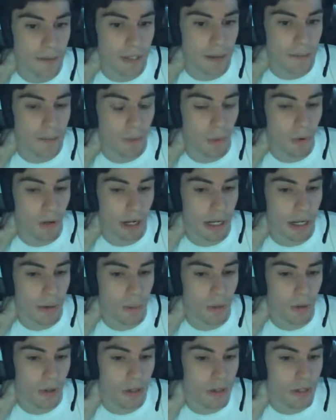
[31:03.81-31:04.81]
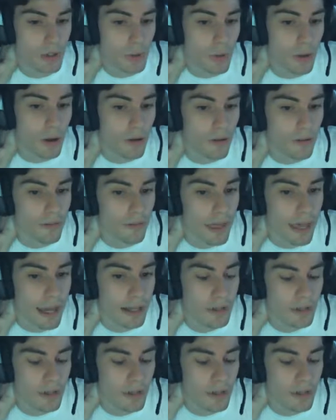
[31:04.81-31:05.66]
on board anymore to do all of that.